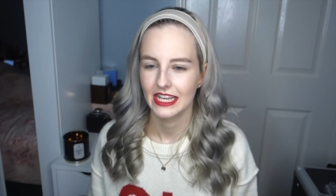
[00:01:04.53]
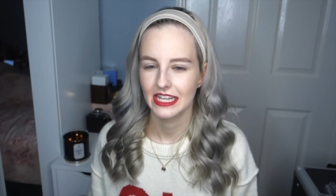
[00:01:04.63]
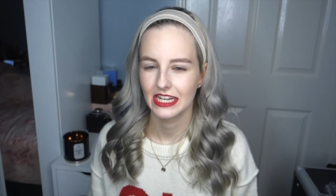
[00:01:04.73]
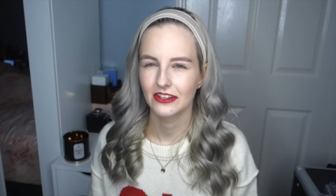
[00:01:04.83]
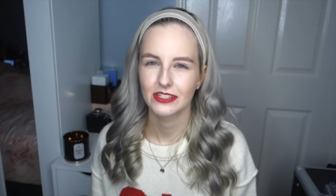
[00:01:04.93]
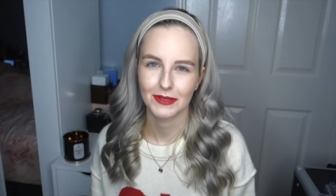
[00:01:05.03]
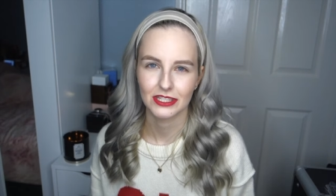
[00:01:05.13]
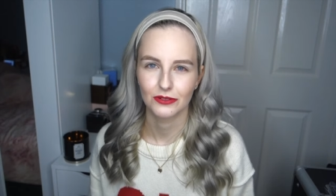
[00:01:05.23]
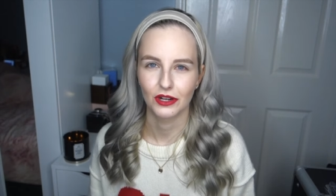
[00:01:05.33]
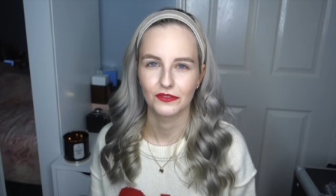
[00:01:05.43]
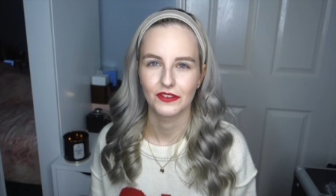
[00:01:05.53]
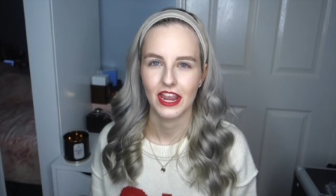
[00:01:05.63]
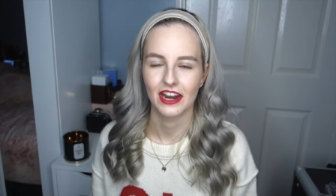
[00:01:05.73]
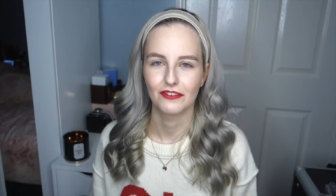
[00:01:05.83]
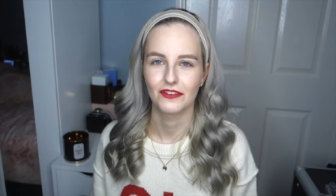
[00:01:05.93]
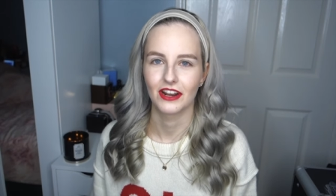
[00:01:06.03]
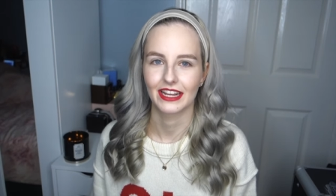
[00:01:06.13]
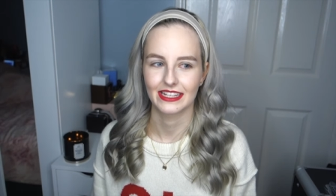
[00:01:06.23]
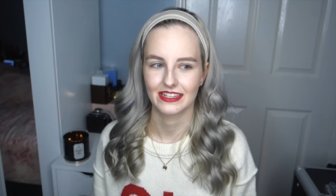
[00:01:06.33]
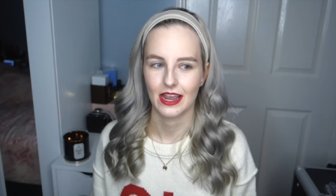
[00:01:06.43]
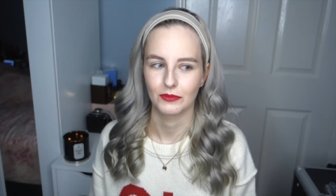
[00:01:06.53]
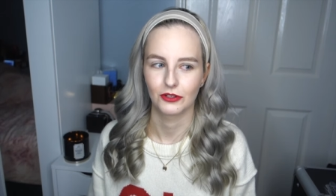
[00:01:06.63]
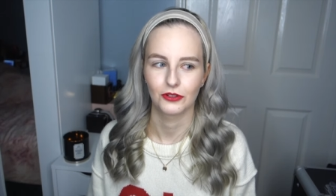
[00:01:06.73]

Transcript: it looks a bit scruffy and I feel like as cabin